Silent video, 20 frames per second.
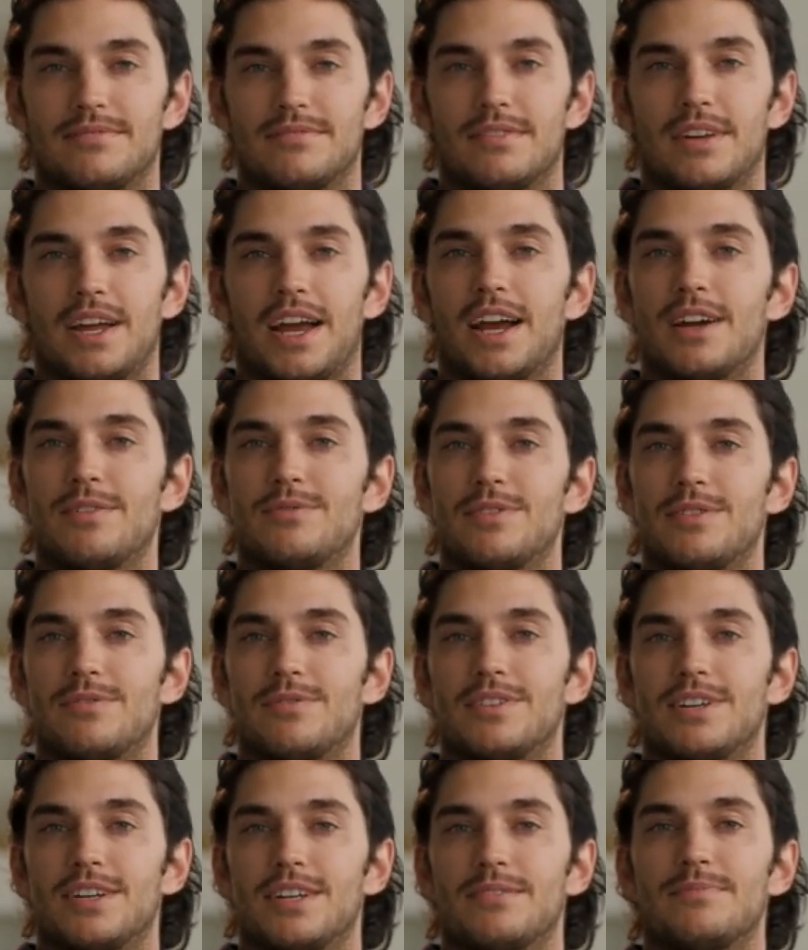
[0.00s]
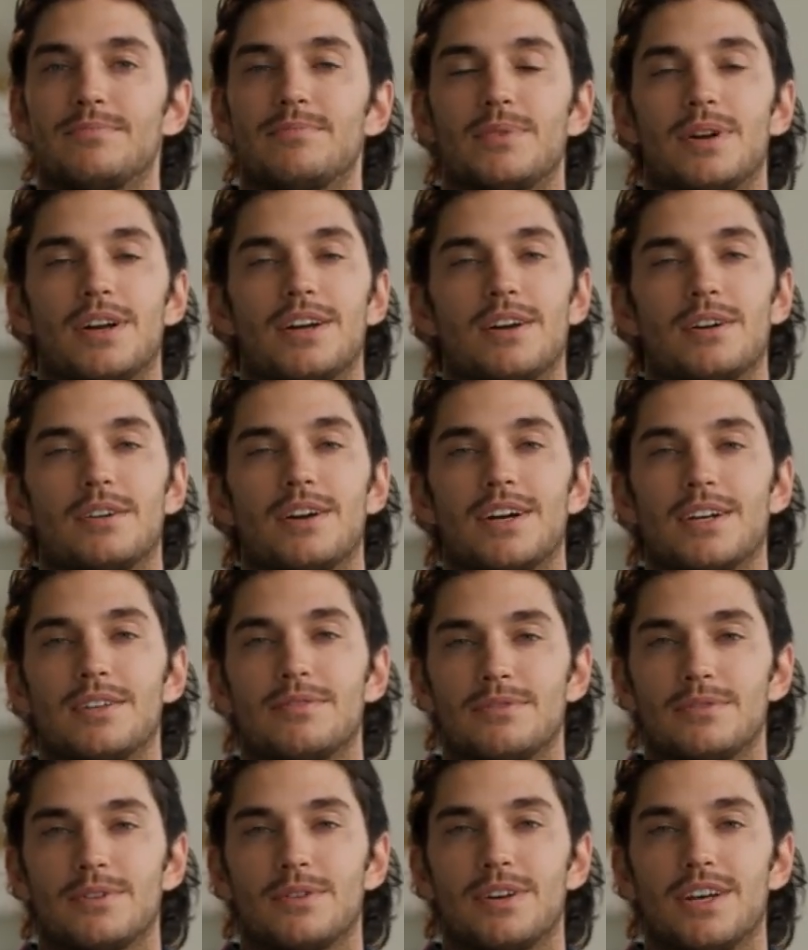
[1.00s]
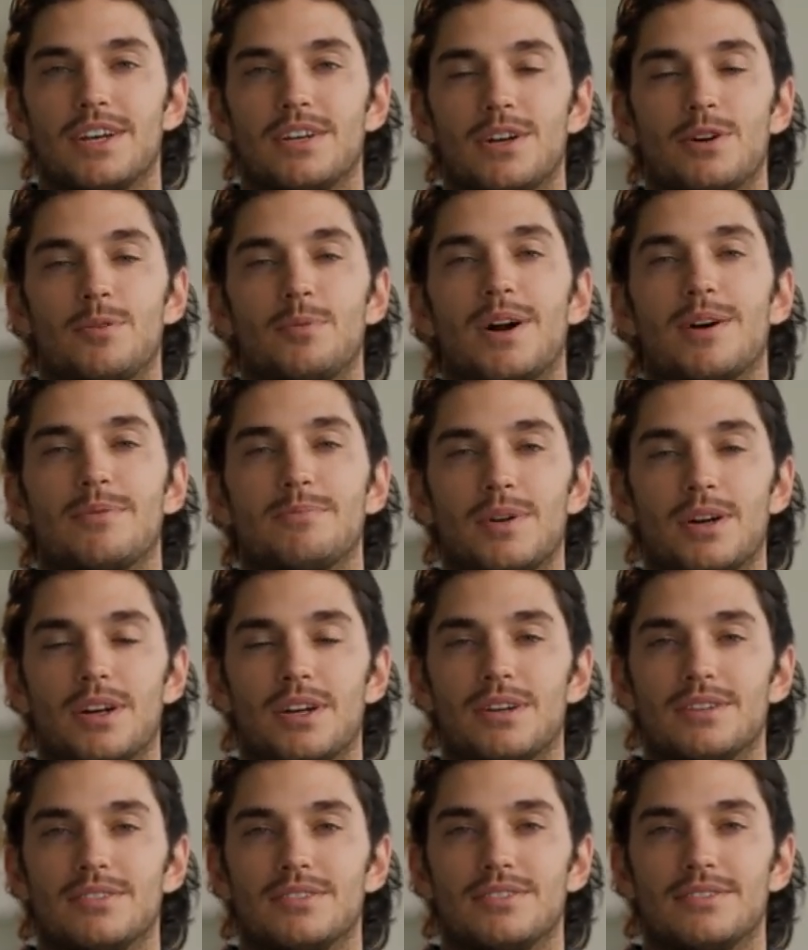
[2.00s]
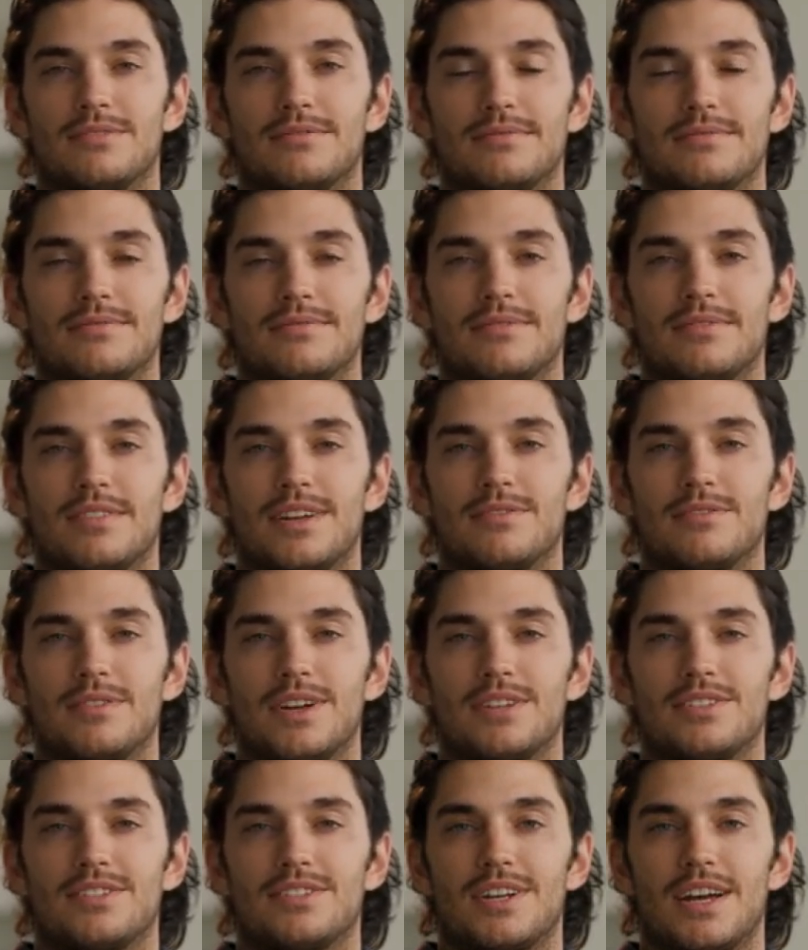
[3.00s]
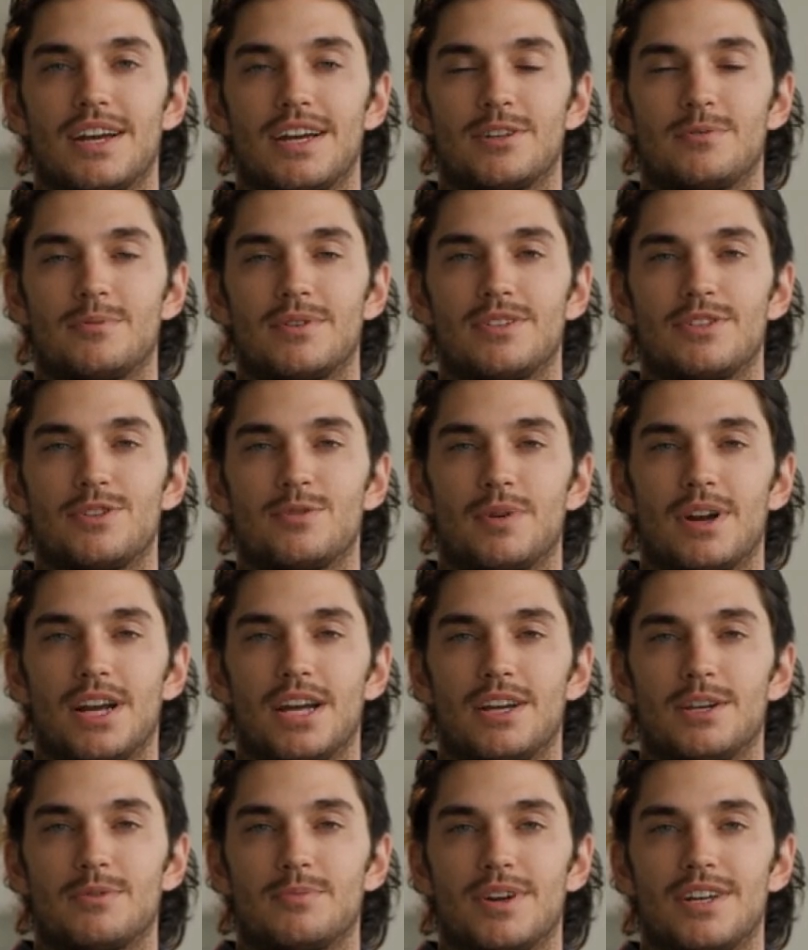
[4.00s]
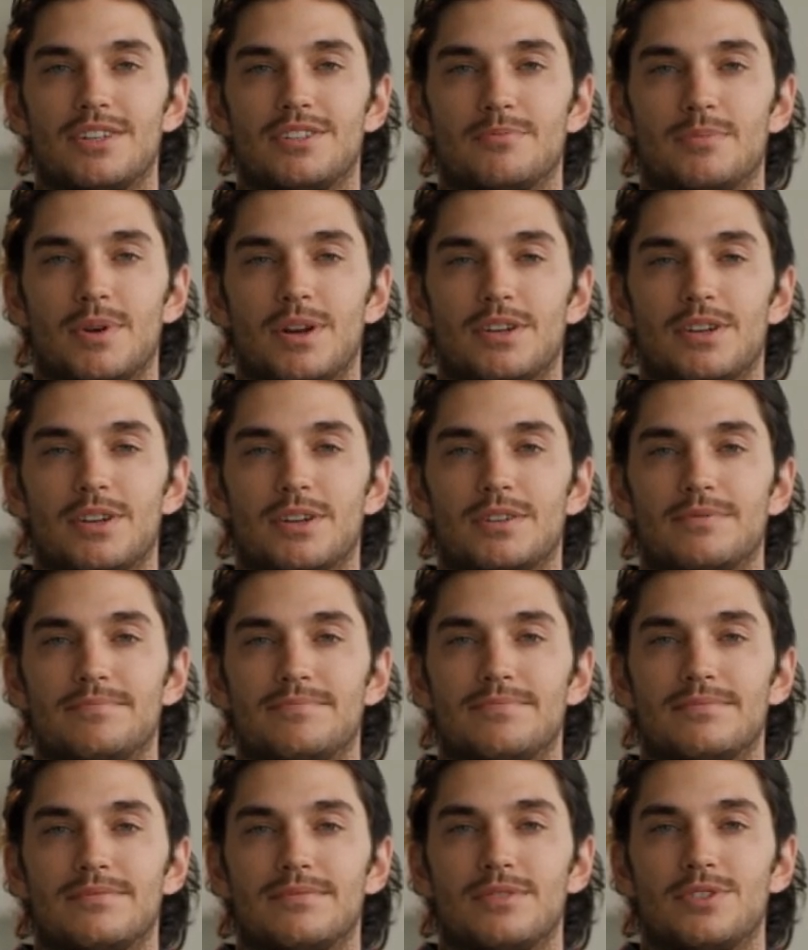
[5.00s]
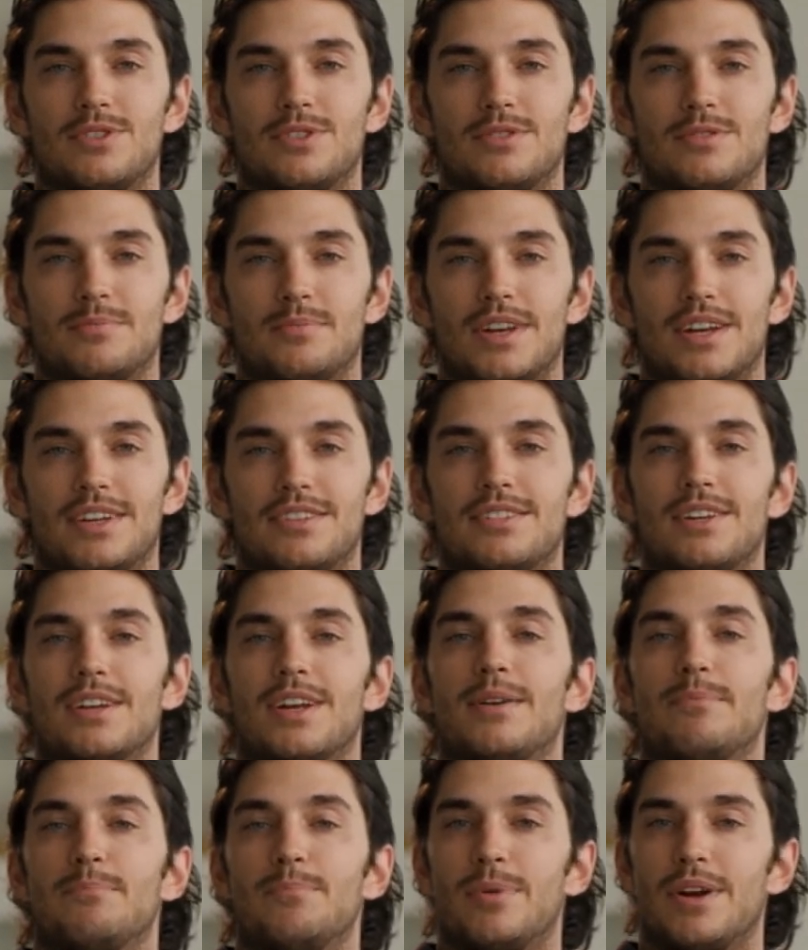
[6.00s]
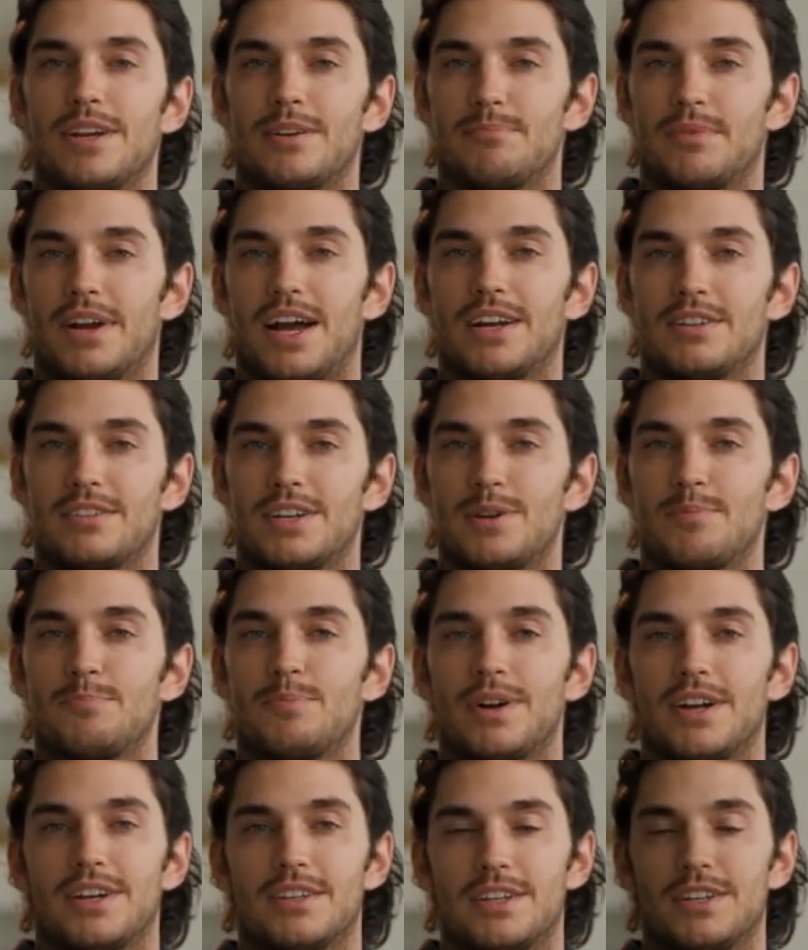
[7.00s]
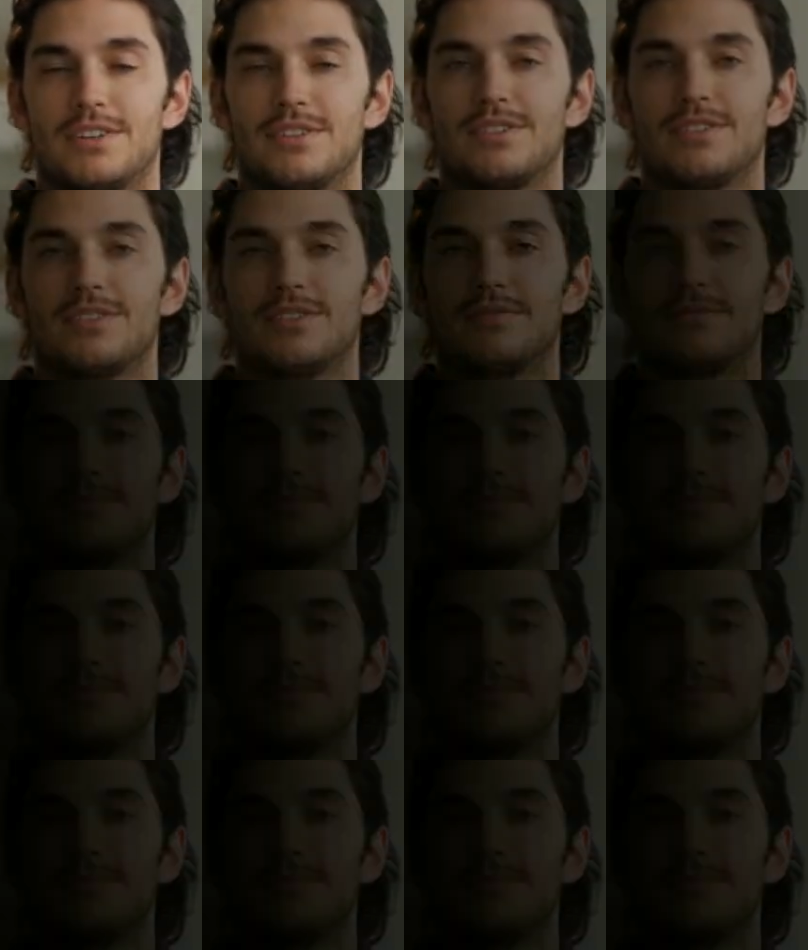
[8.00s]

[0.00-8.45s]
Hack 50. Finally, clean your whiteboards. If they're stained with dry erase marker, toothpaste can bring back their brightness.